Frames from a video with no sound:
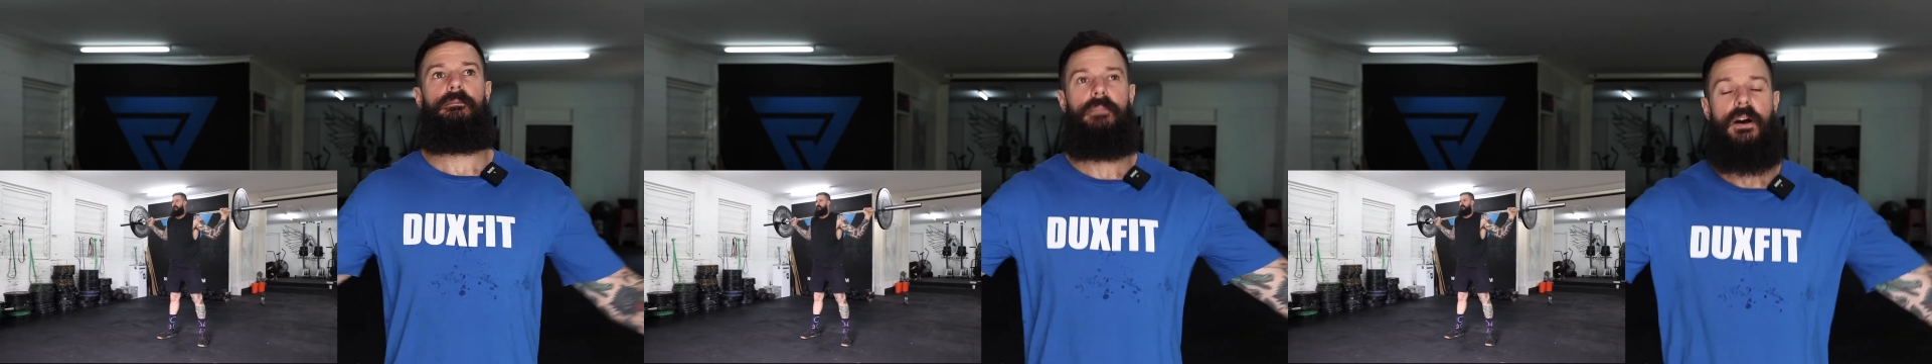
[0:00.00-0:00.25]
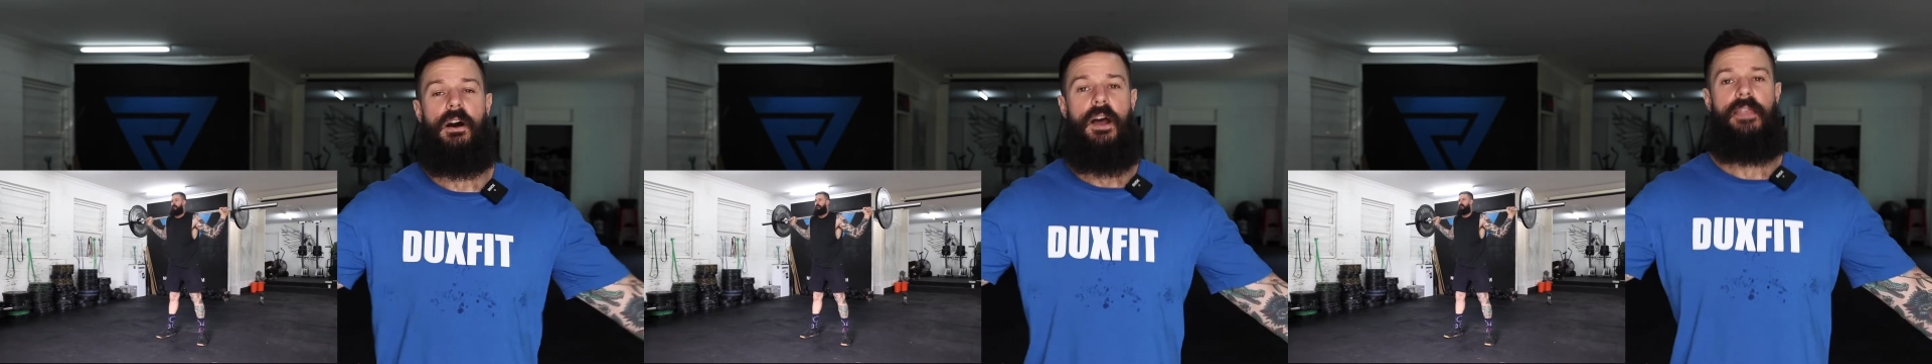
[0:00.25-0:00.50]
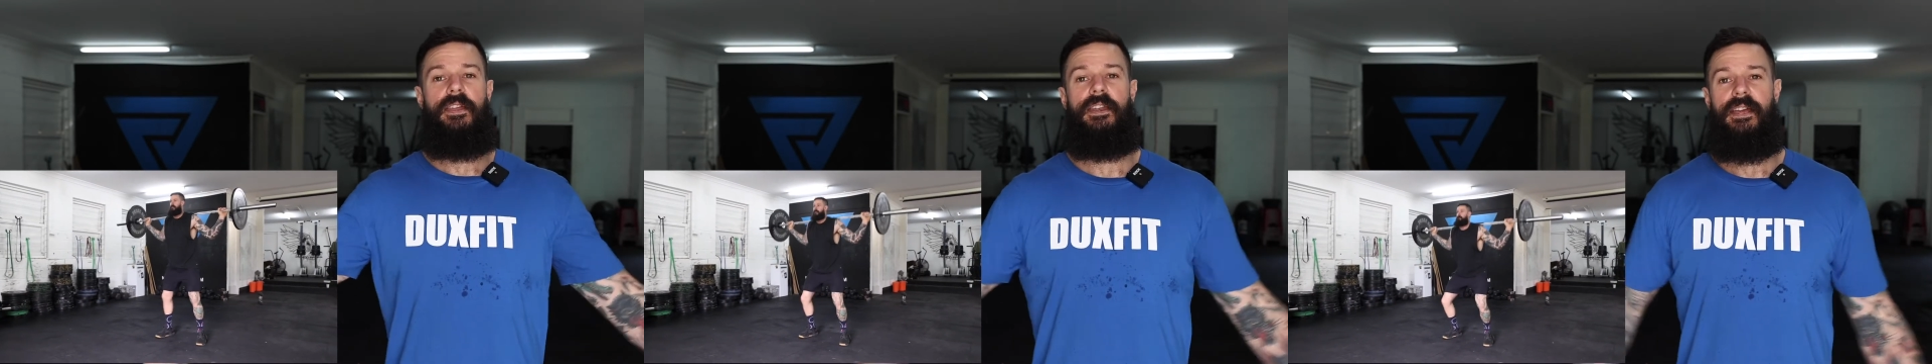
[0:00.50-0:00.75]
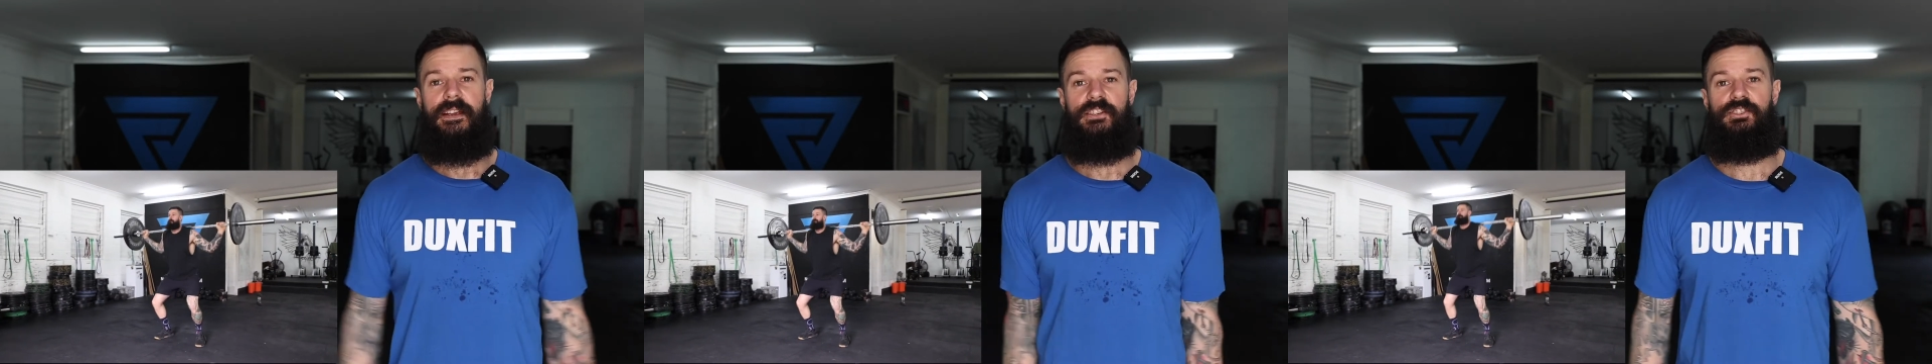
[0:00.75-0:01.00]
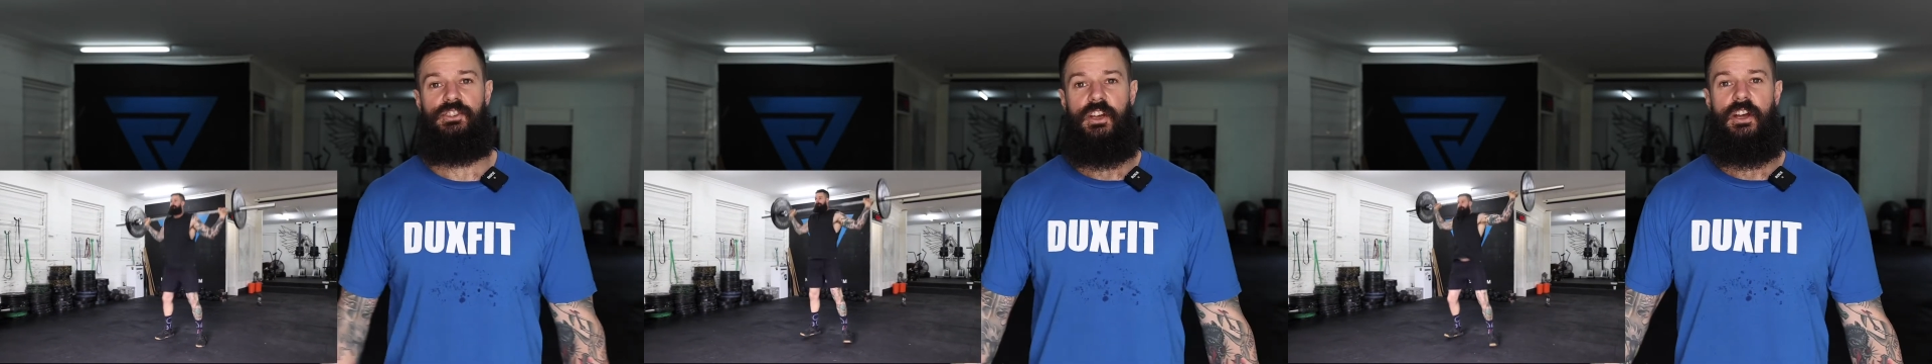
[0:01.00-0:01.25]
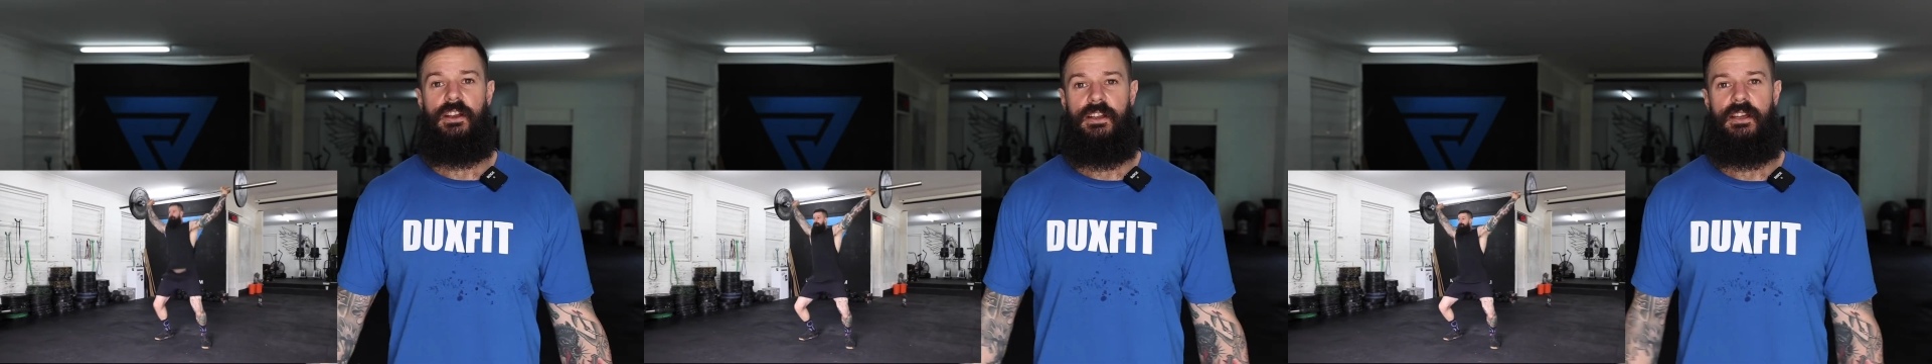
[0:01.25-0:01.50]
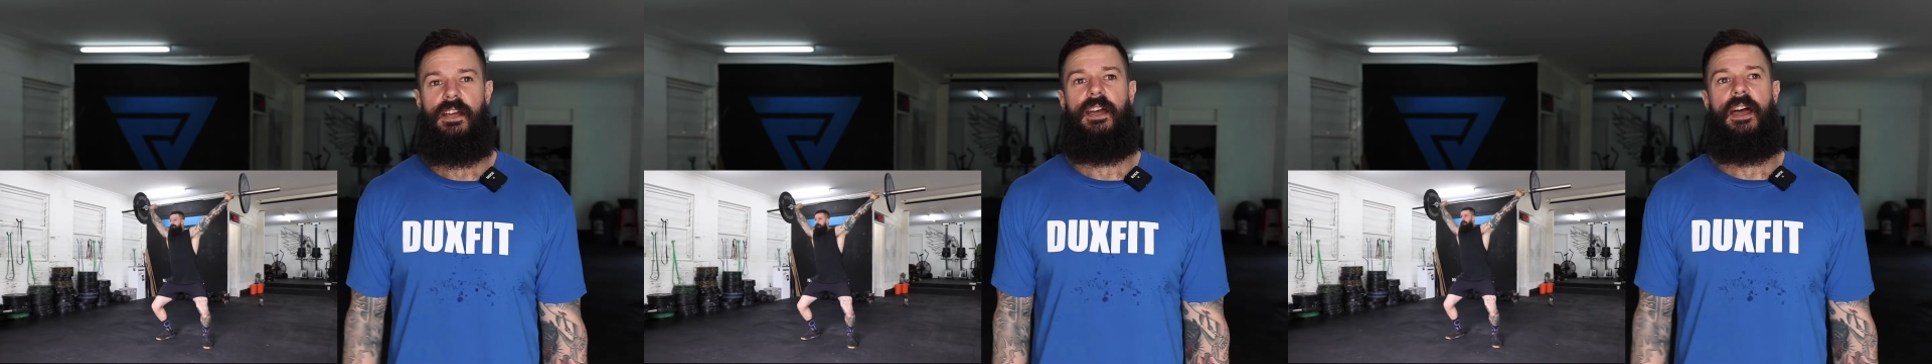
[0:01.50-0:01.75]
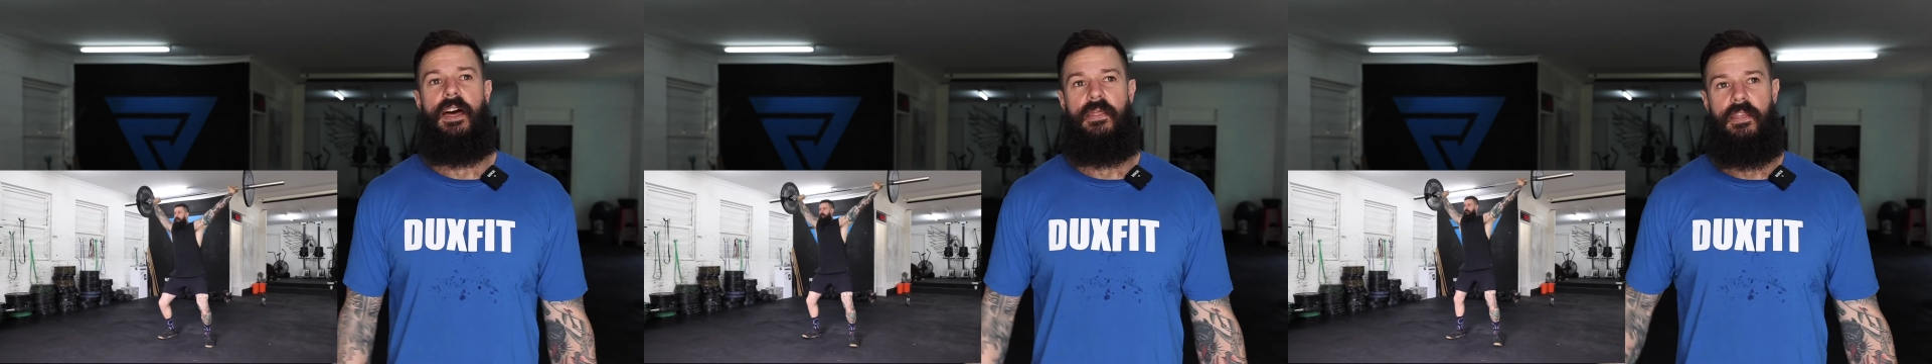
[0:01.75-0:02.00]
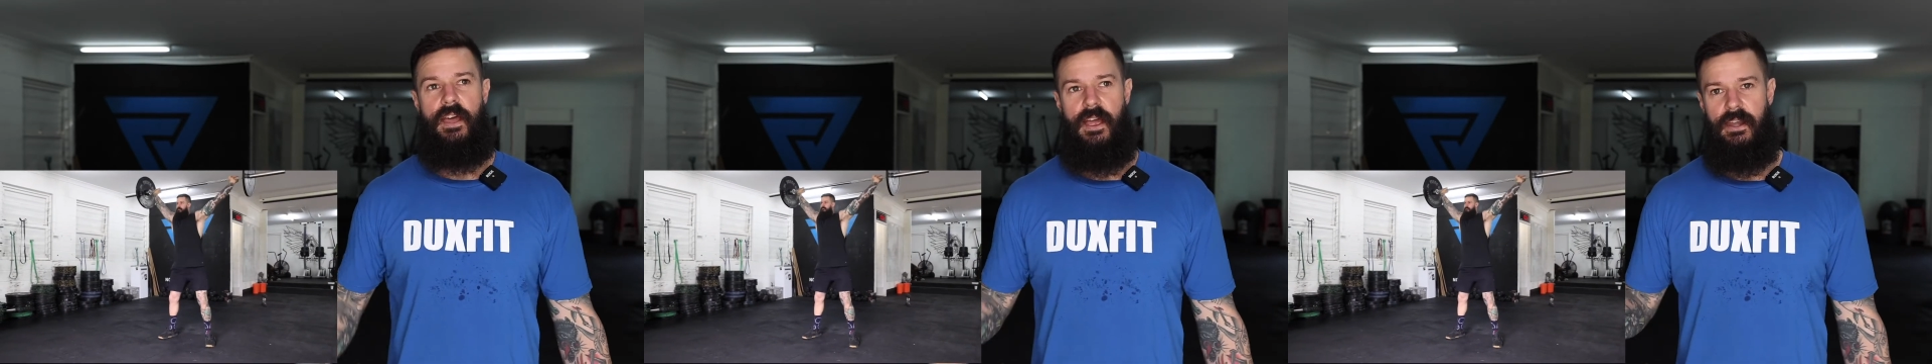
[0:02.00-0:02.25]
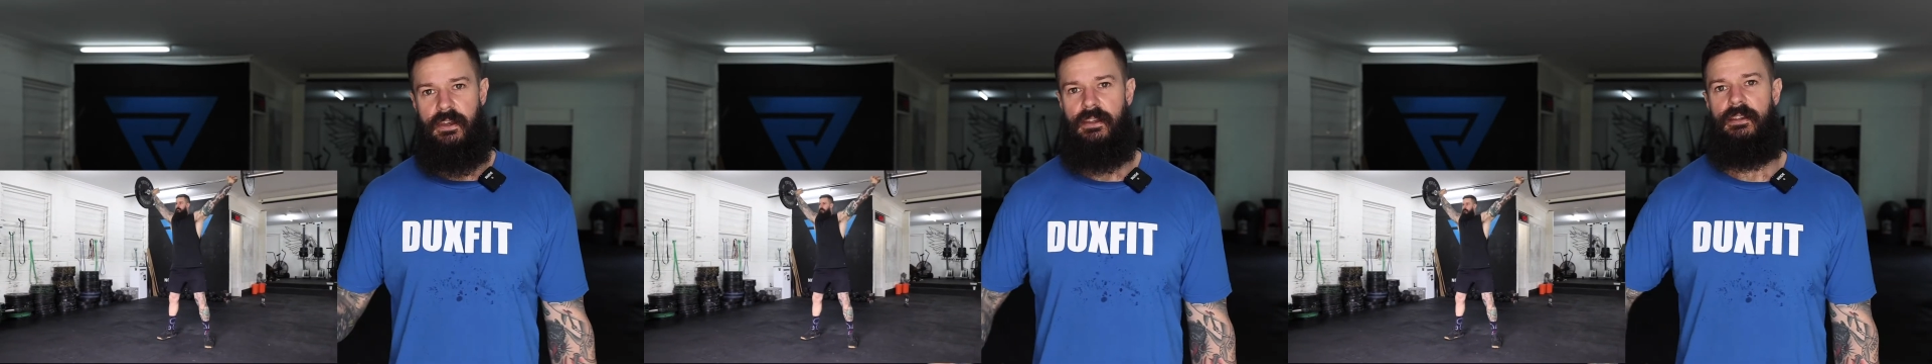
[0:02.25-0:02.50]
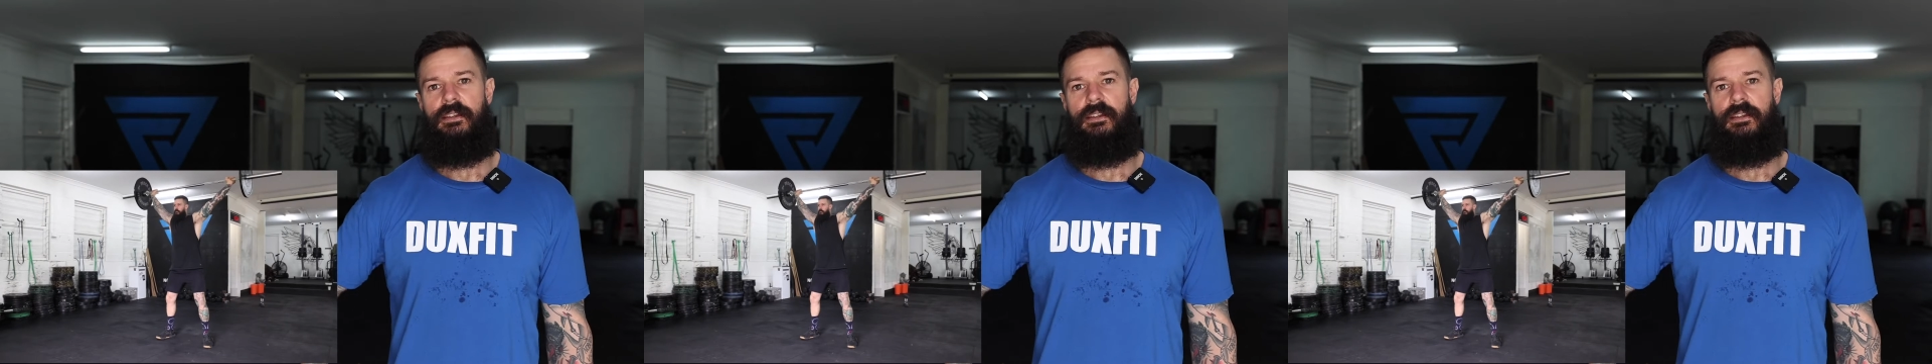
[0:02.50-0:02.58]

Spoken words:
behind the neck jerk, and then